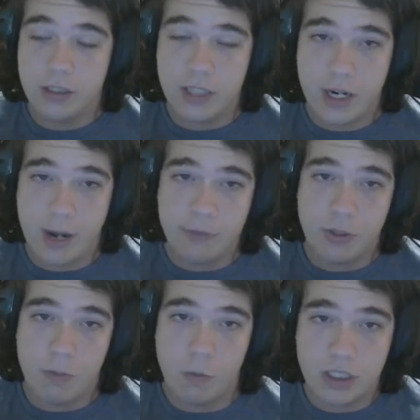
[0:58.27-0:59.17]
set it up so
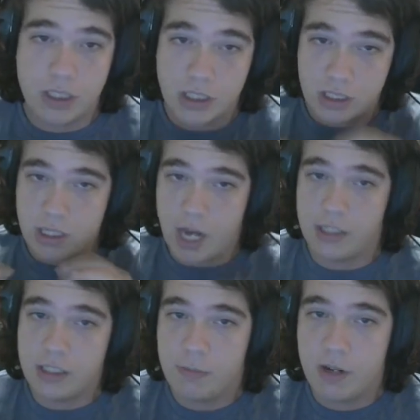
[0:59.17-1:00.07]
that once it's
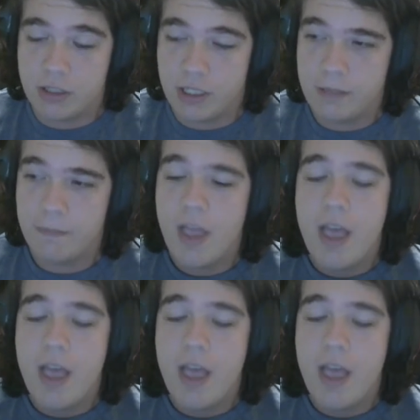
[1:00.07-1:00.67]
done smelting,